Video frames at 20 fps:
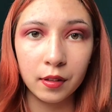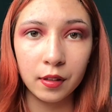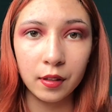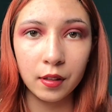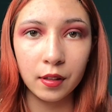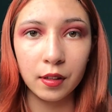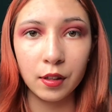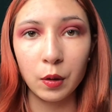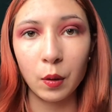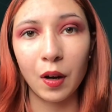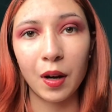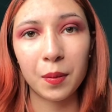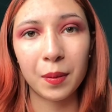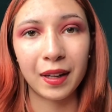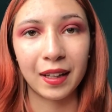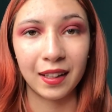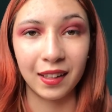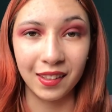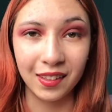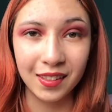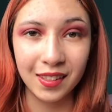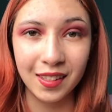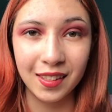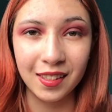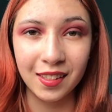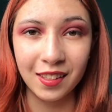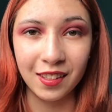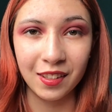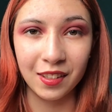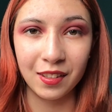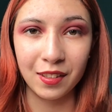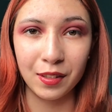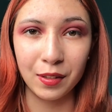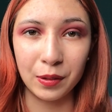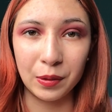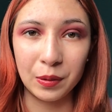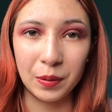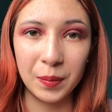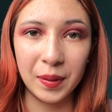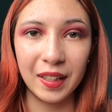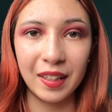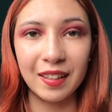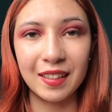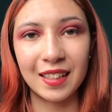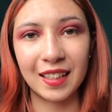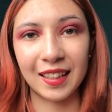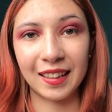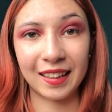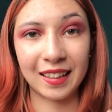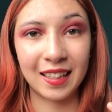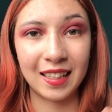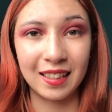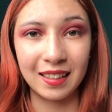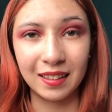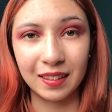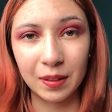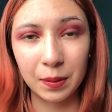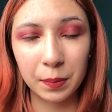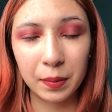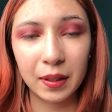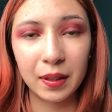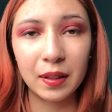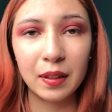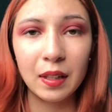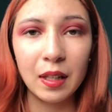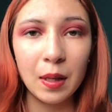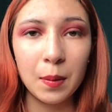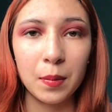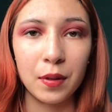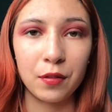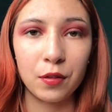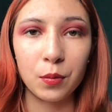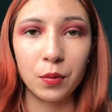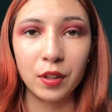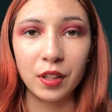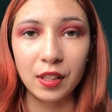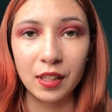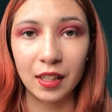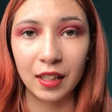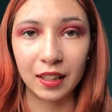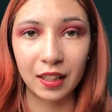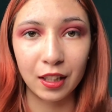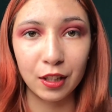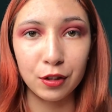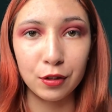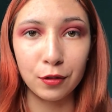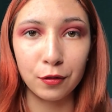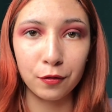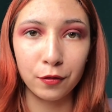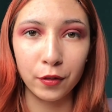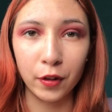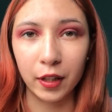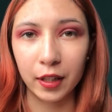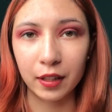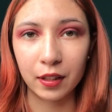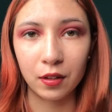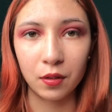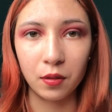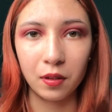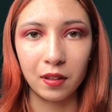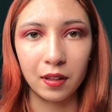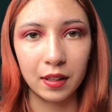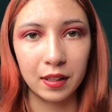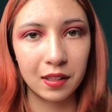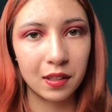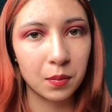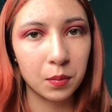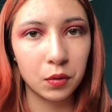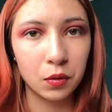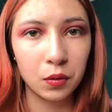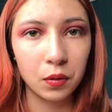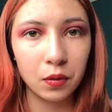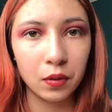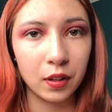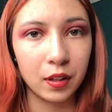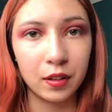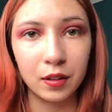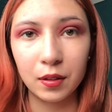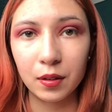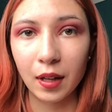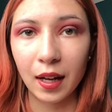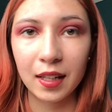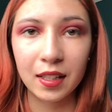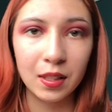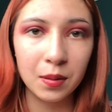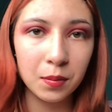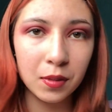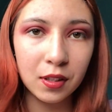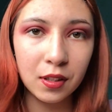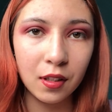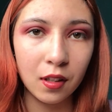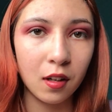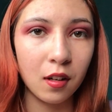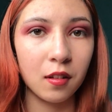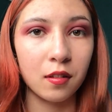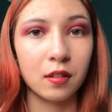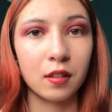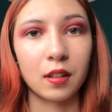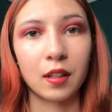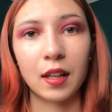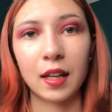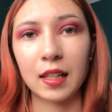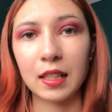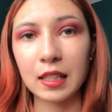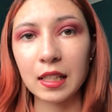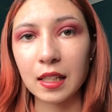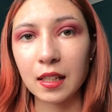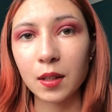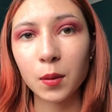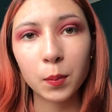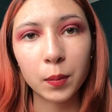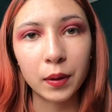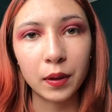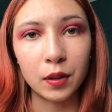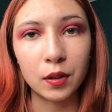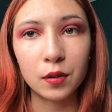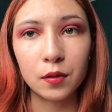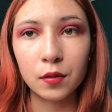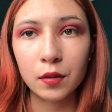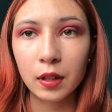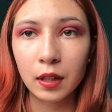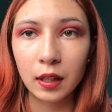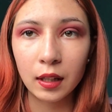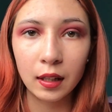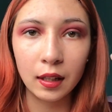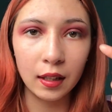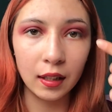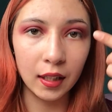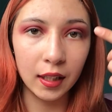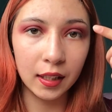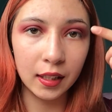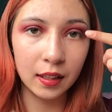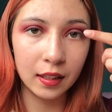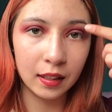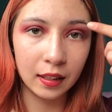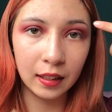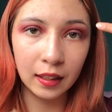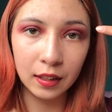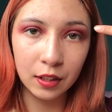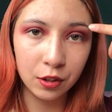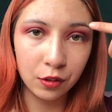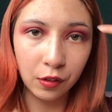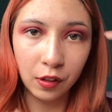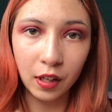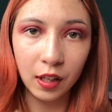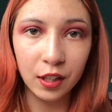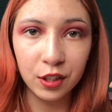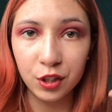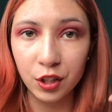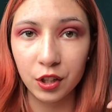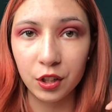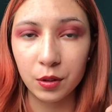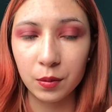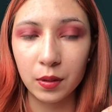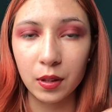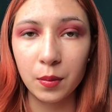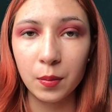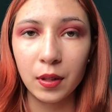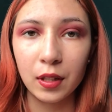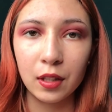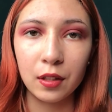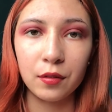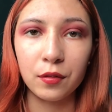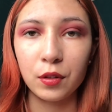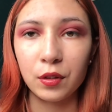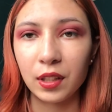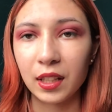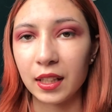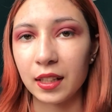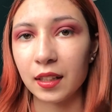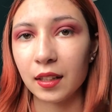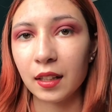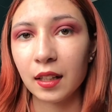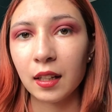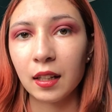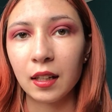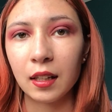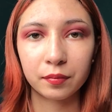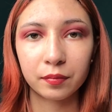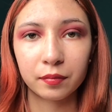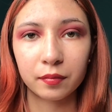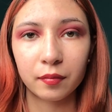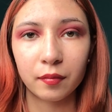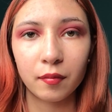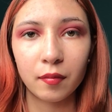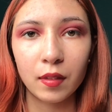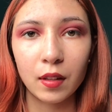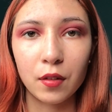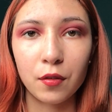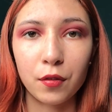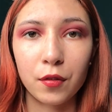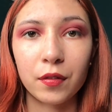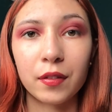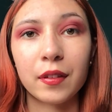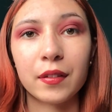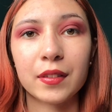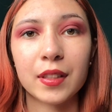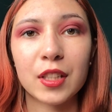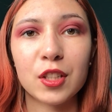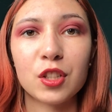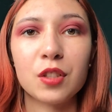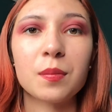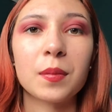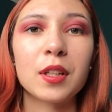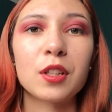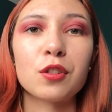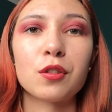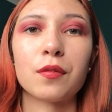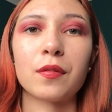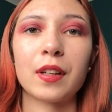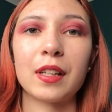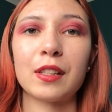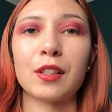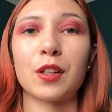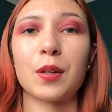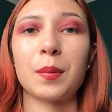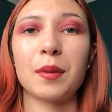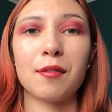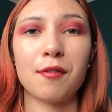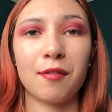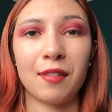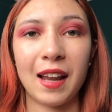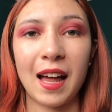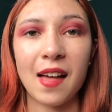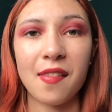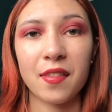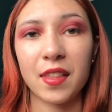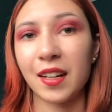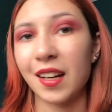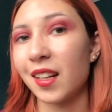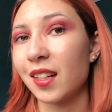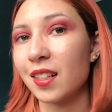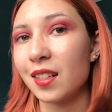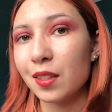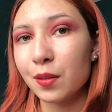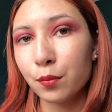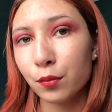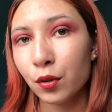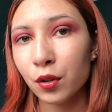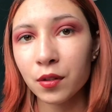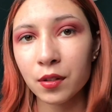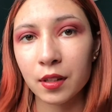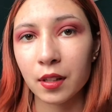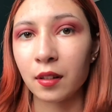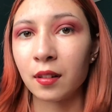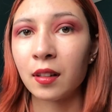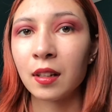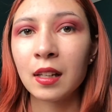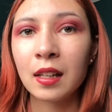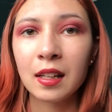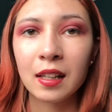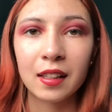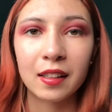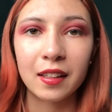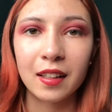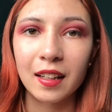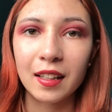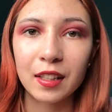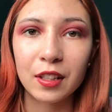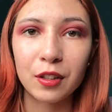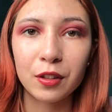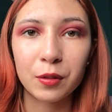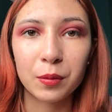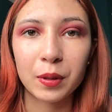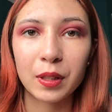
So I wear glasses, so my eyes are like hidden a bit, but if you wanted to like define your eyes more, then adding mascara, adding a bit of like glittery eyeshadow in the middle of your lid. If your foundation makes your face look a bit flat, then adding some bronzer. Like, you know,